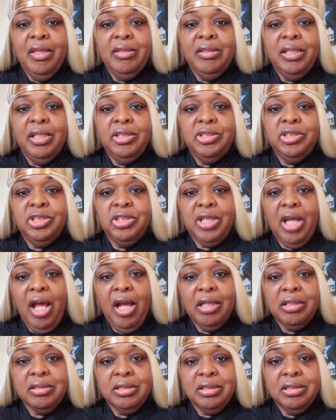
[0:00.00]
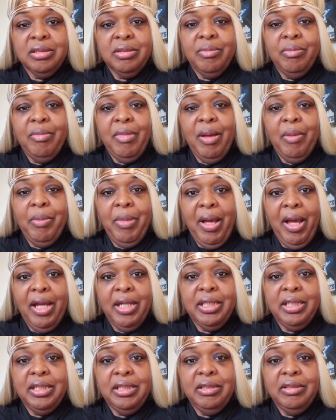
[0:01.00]
They shocked my
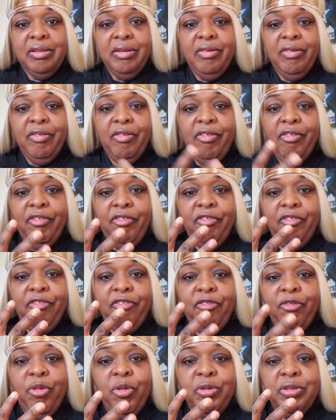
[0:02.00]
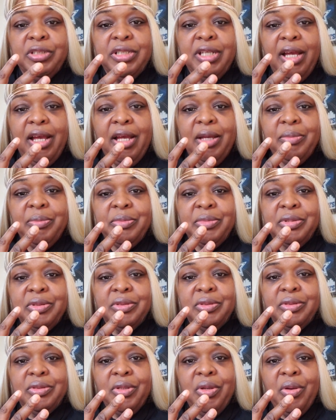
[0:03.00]
body 4
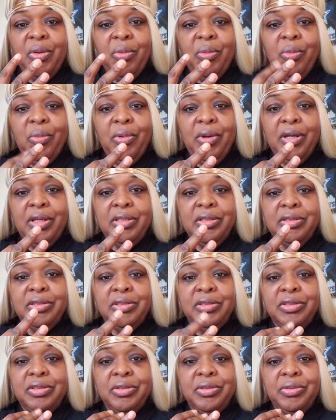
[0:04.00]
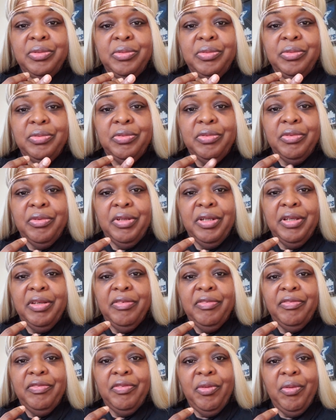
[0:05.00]
times. 1, 2, 3,
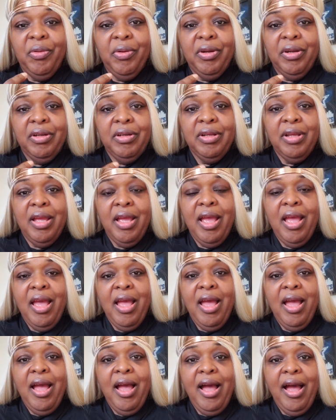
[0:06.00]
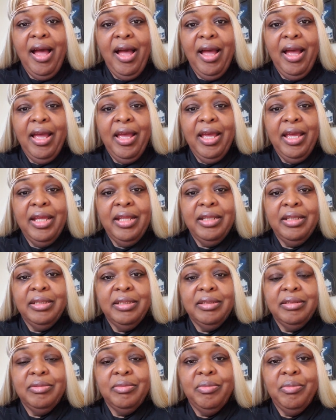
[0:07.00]
4. And
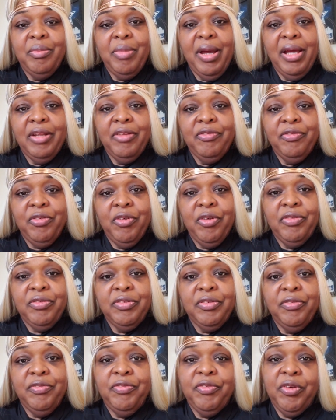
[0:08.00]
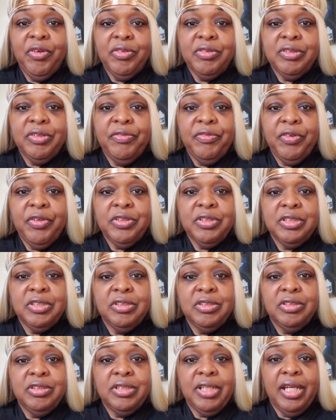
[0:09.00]
by the first
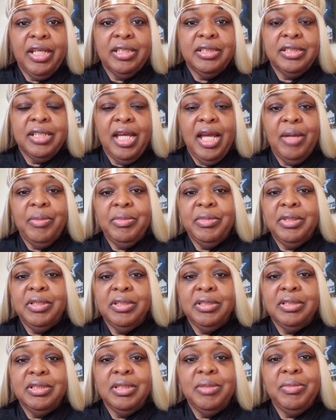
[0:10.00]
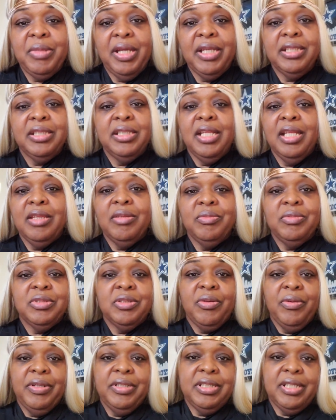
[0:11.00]
and second time, it seemed like nothing
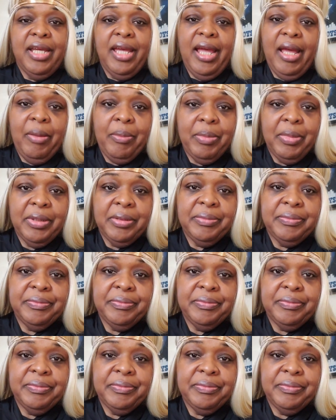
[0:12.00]
was going to happen.